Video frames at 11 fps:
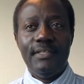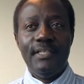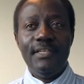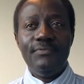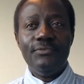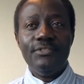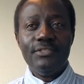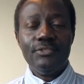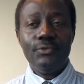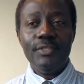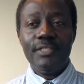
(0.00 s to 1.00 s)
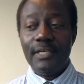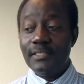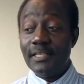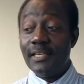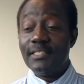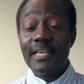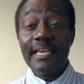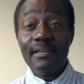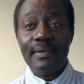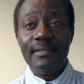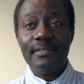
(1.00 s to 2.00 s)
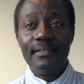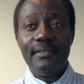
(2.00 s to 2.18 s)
If you just do it as an assignment,